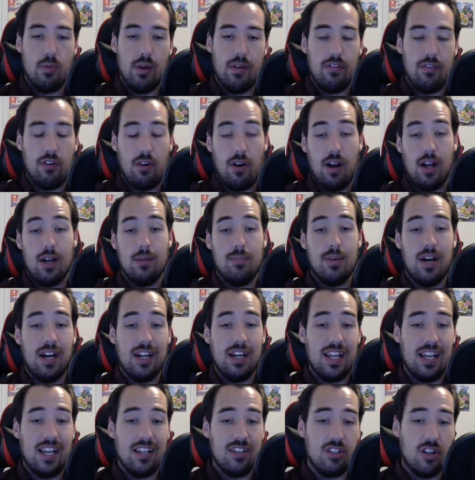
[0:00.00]
If you're on a
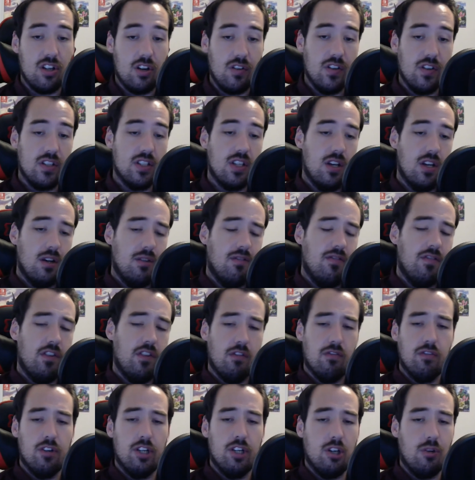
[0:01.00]
podcast service, feel
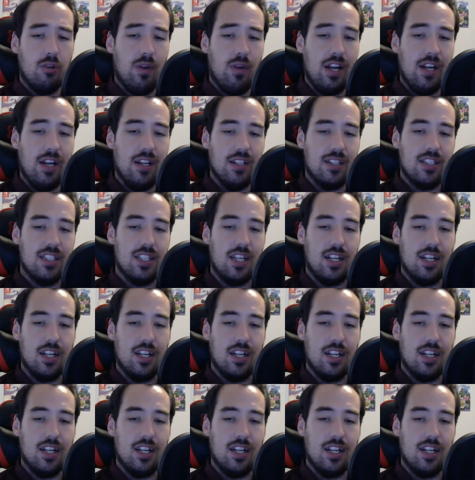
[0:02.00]
free to rate us.